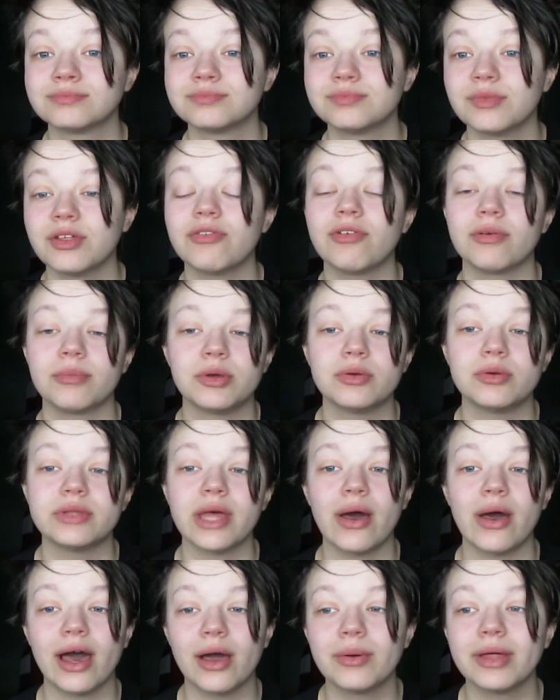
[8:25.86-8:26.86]
if I moved
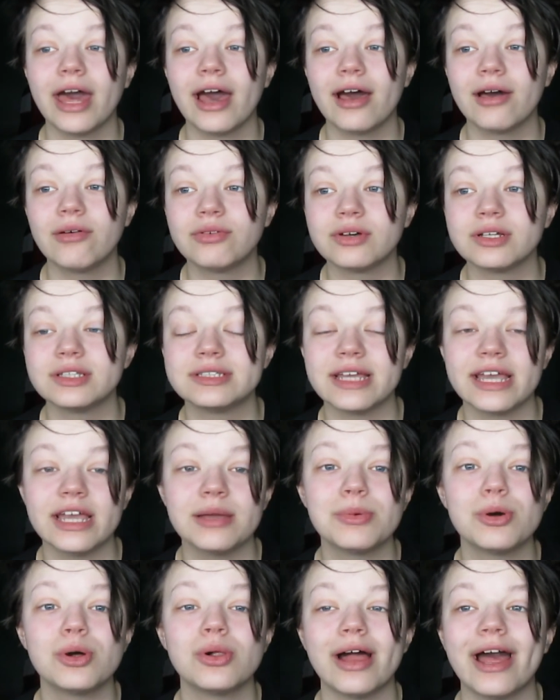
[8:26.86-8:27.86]
out, I would have a
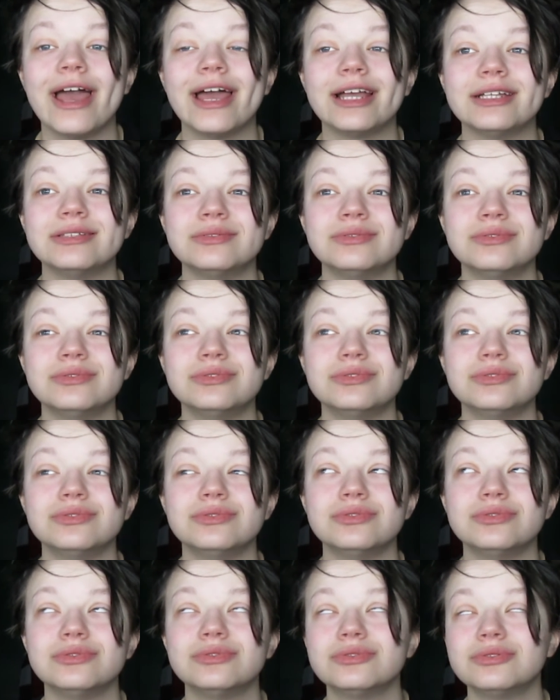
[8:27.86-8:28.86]
table and